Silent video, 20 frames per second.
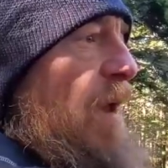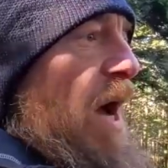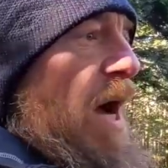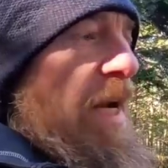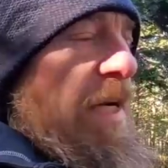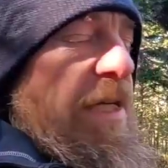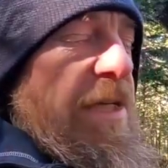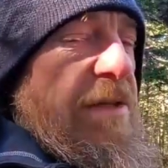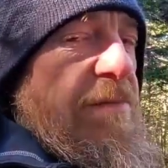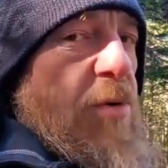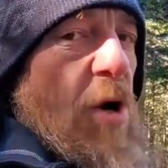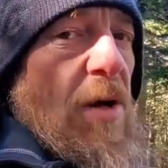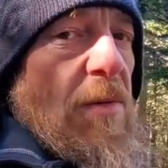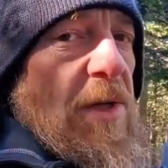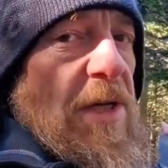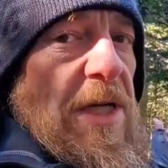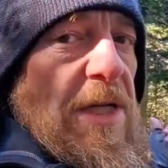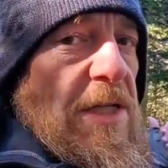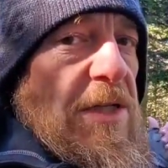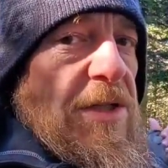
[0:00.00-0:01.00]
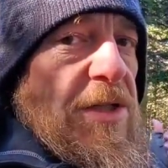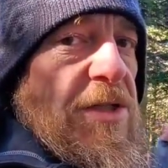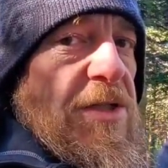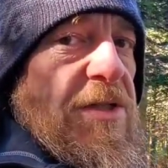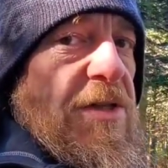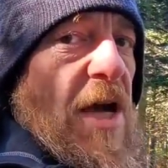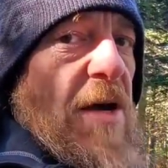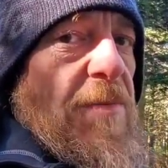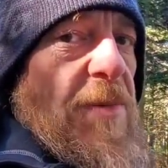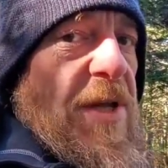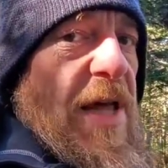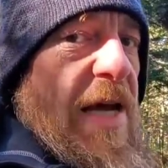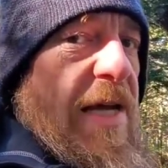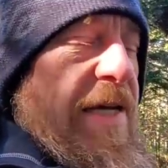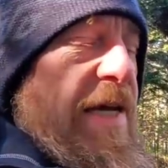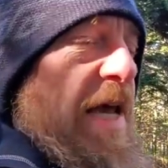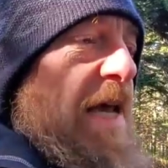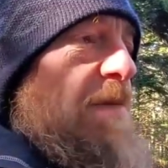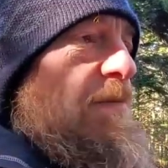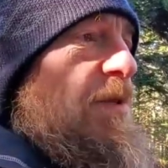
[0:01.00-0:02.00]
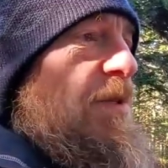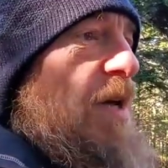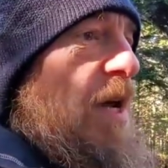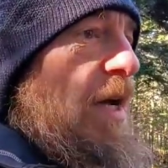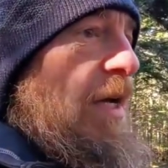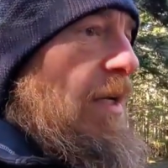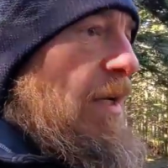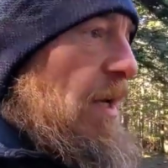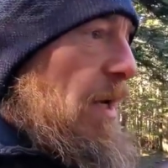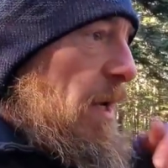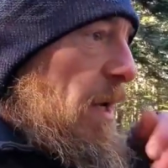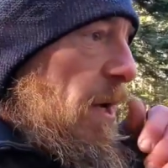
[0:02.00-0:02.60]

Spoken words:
not, he's probably going to just stop at that campsite.